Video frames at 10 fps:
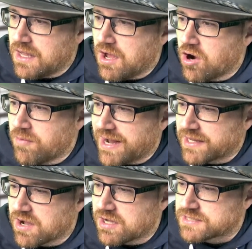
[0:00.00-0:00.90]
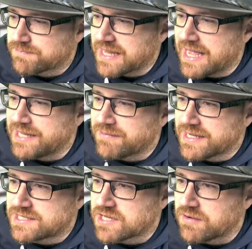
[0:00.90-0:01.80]
Oh my god.
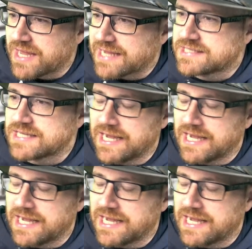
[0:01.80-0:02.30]
Anyway, so yes.